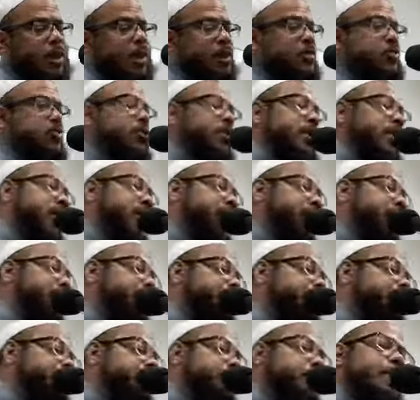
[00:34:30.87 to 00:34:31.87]
and so here,
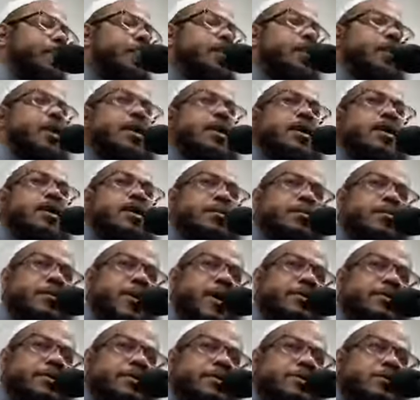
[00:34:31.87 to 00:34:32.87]
the
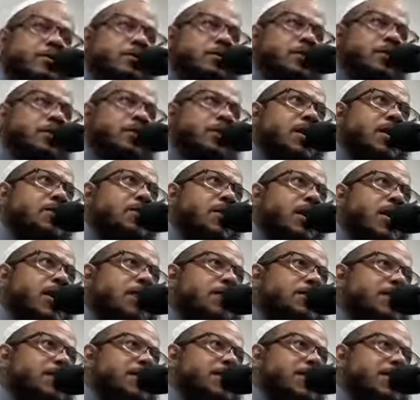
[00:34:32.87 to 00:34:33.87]
Prophet
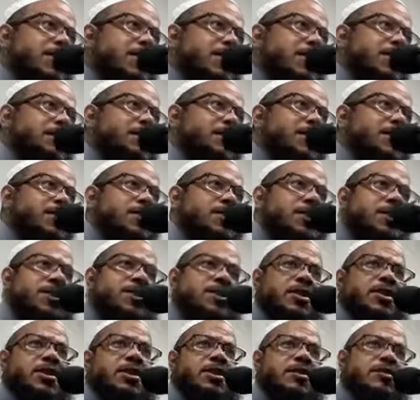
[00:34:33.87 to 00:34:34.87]
wasallam, is
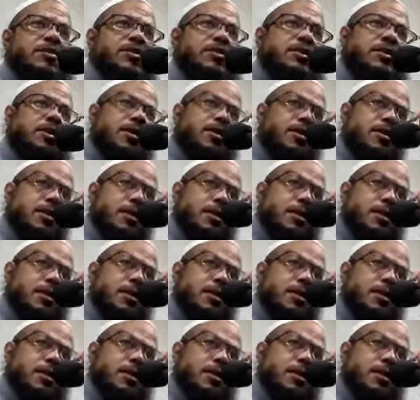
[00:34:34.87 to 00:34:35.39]
teaching us